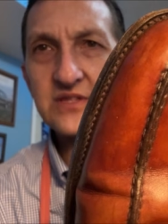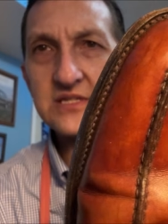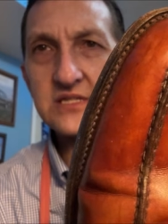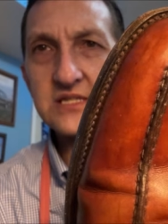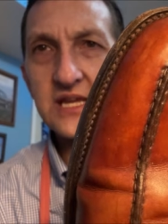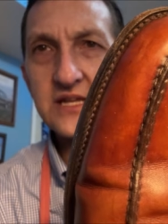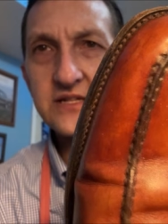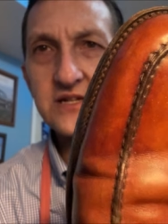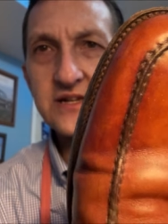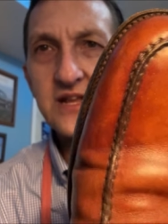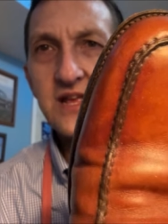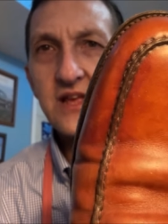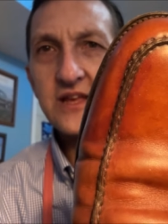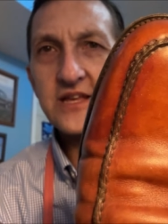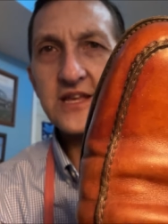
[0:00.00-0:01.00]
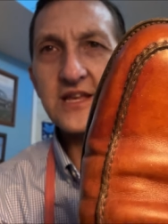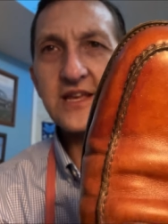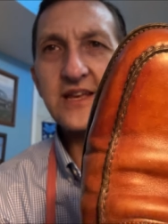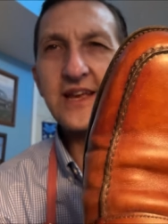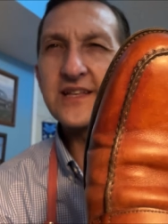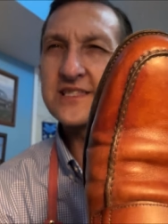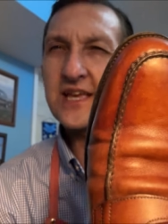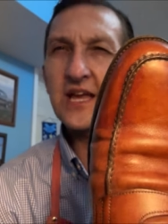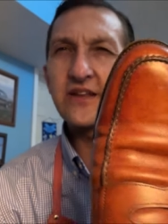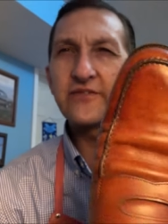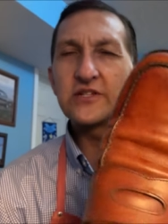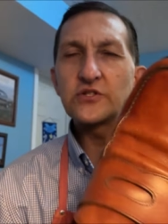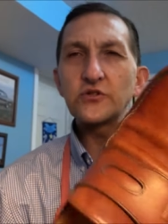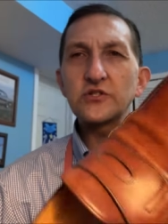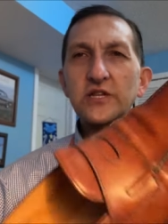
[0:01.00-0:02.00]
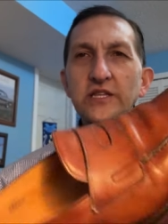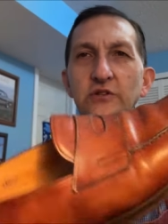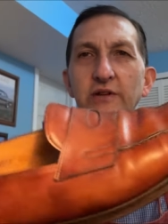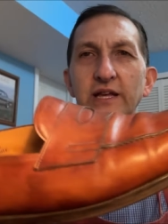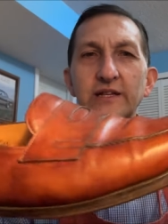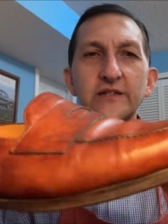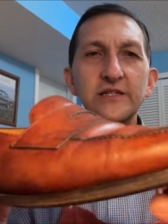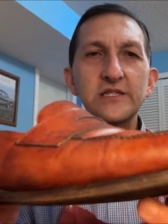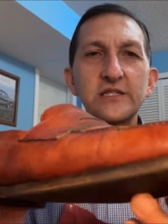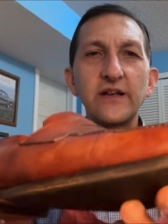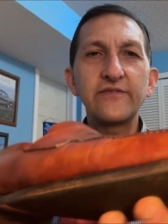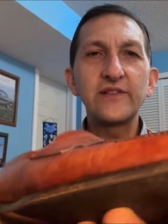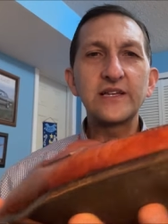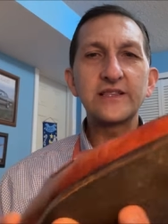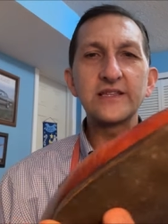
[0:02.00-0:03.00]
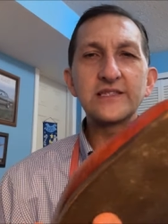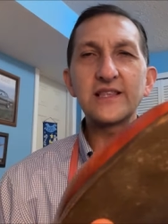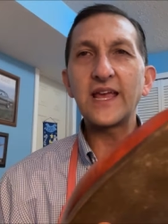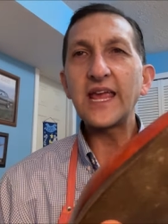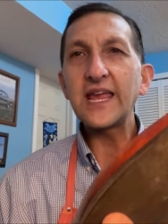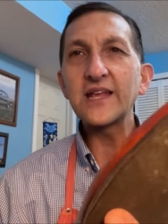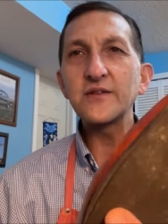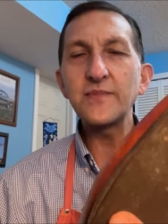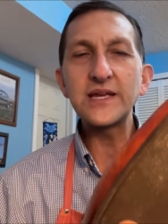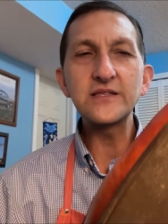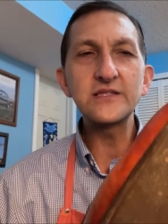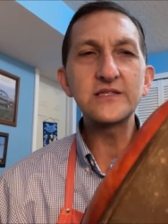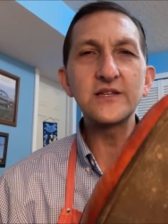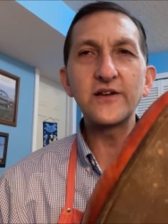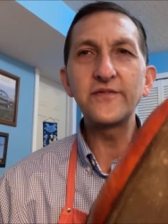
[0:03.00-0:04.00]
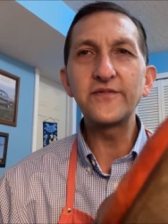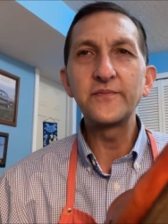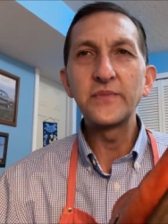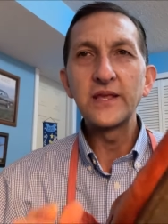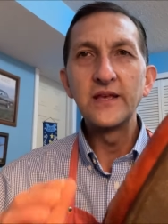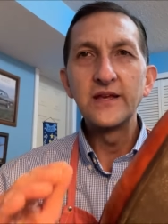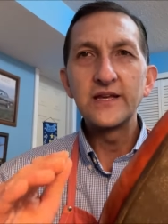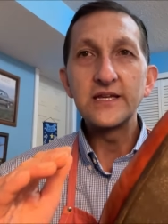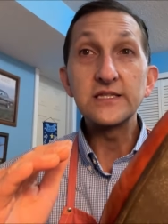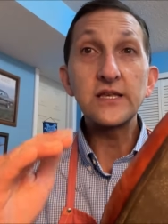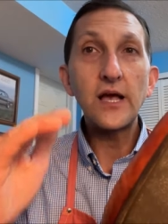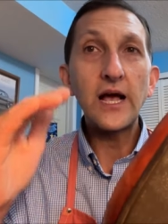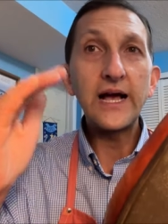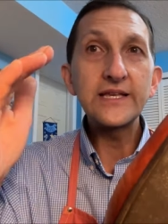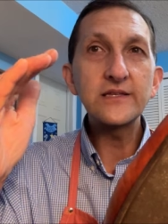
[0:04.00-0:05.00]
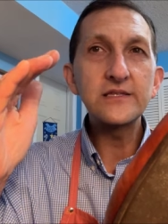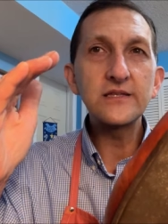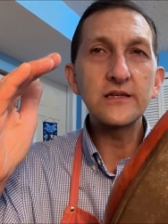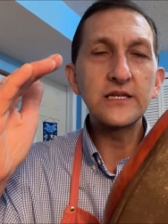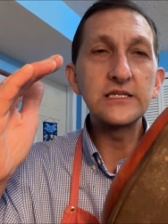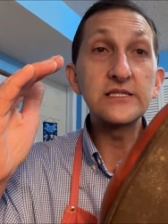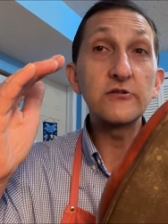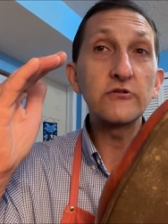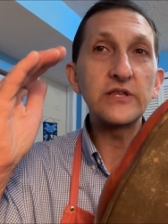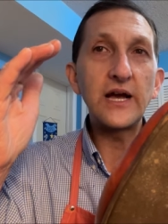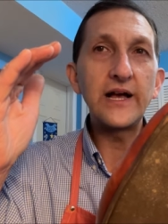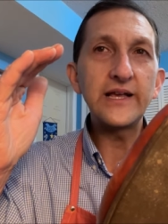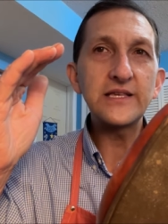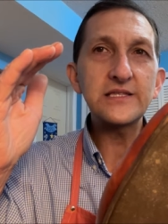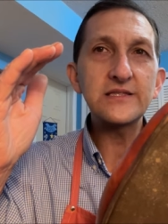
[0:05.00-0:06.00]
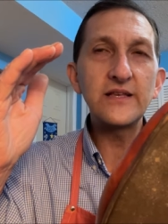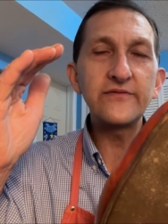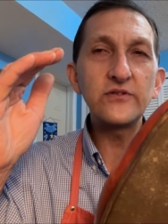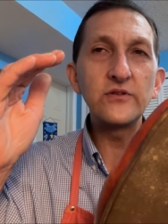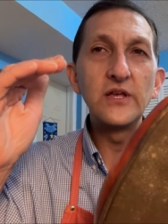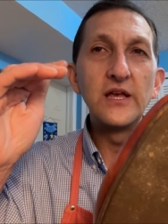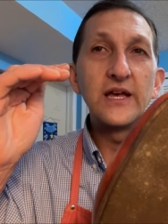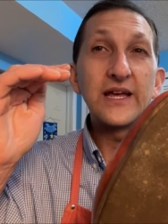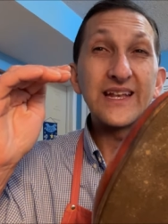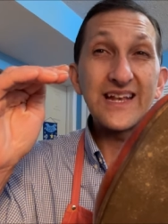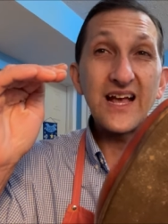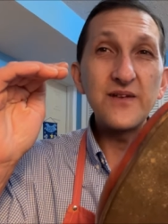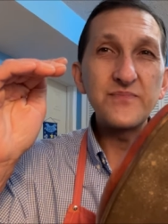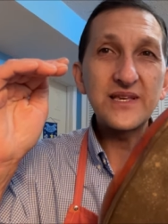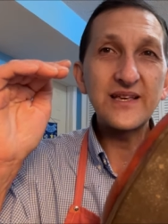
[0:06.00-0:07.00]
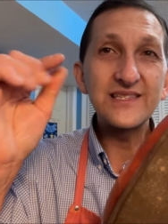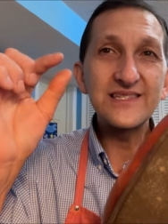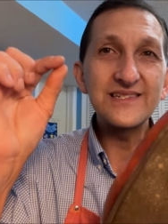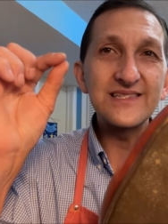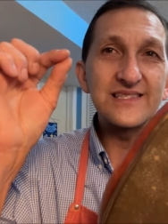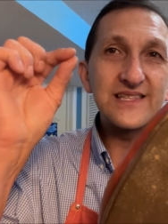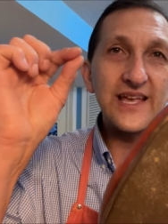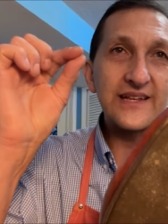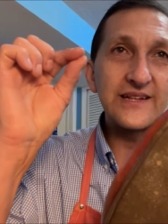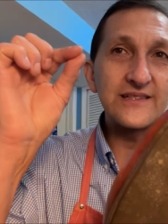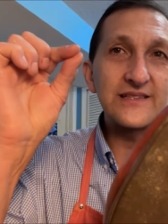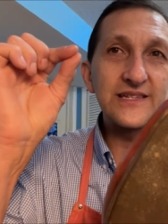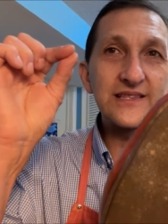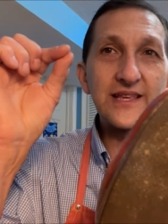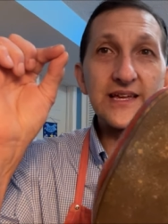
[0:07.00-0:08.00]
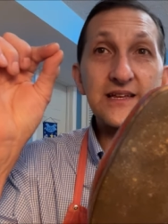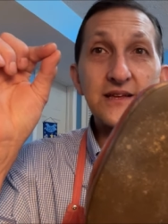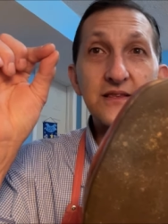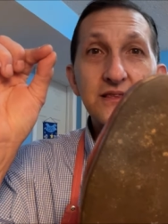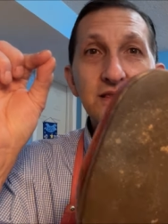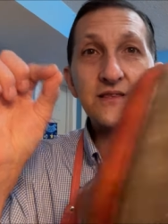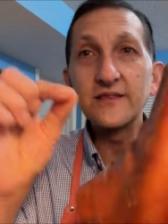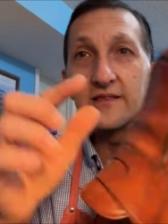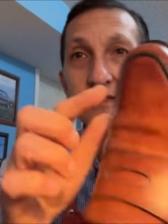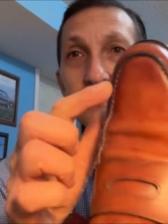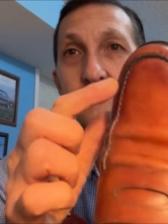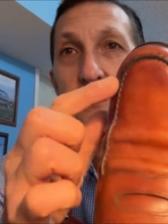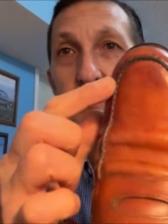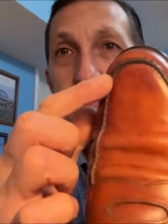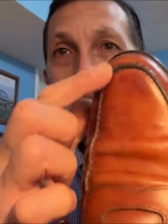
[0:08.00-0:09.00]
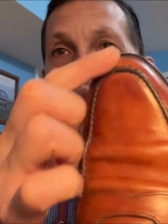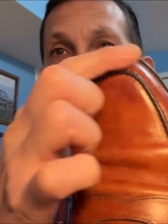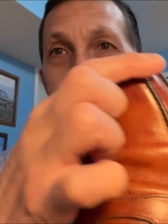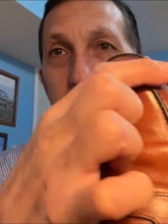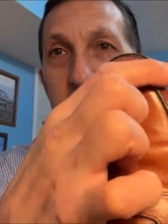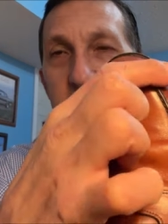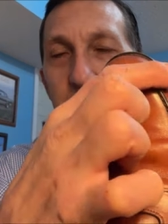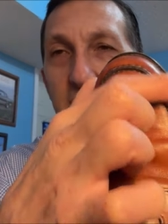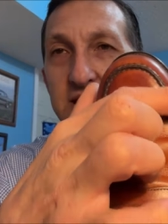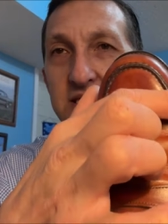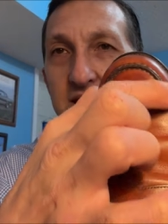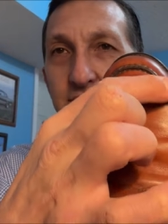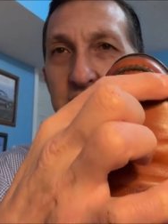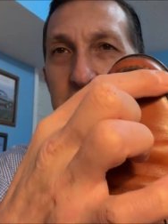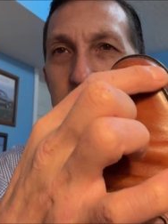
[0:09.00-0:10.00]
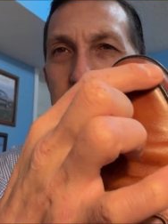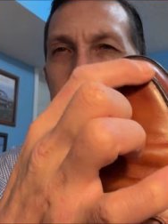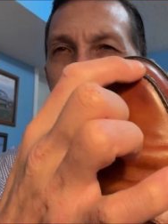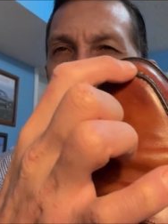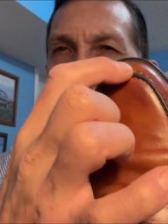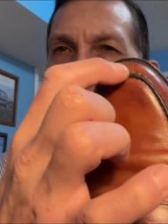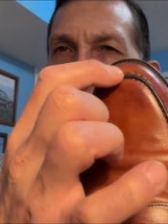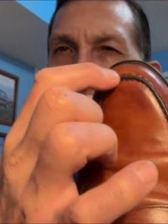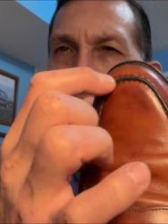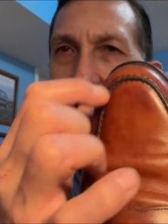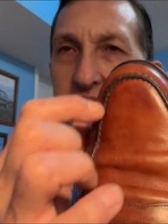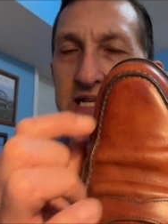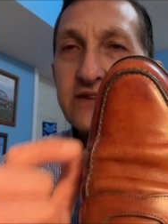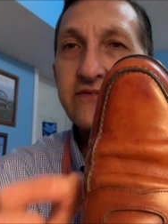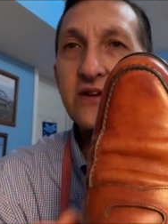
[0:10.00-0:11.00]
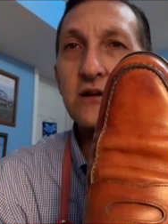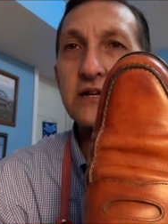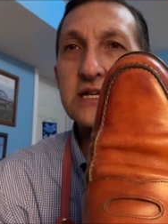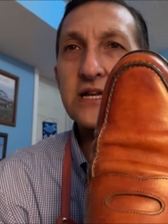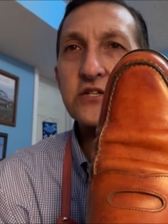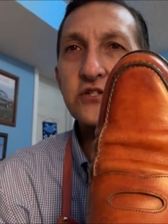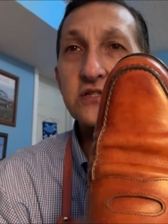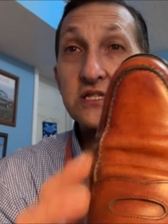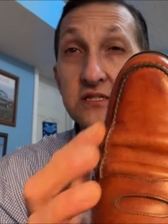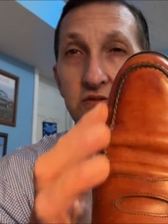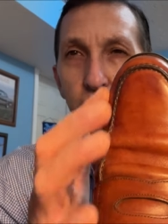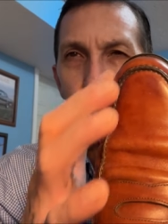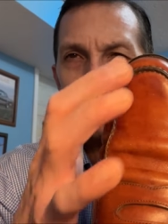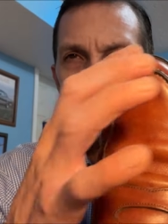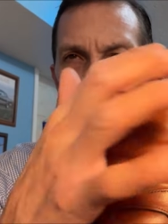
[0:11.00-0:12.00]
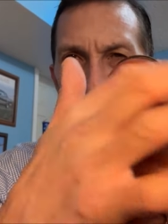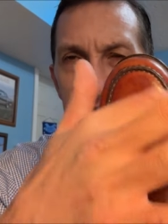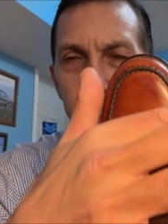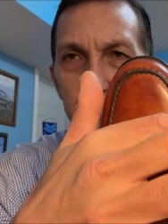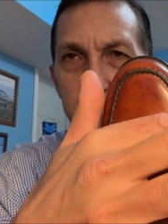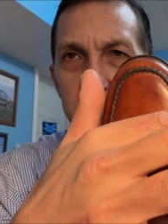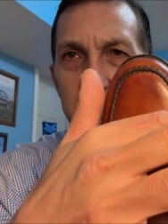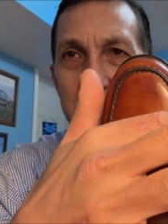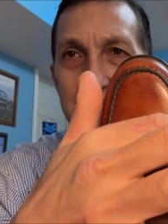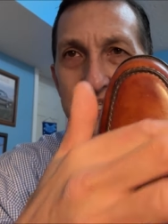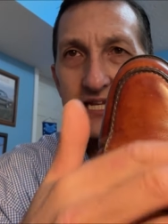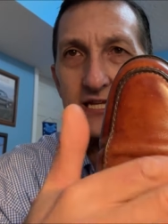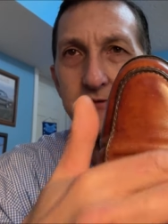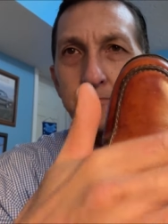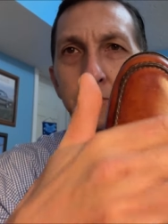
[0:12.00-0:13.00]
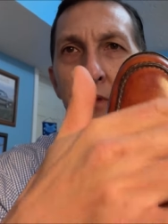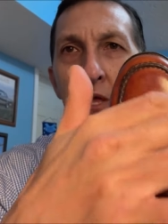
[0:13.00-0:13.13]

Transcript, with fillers: this is hand done. It's kind of interesting. You get into stuff like this. The handmade stuff is highest, considered the highest level, not because it is technically like the most exact spacing, but you see those tiny variations. It's really pristine neat,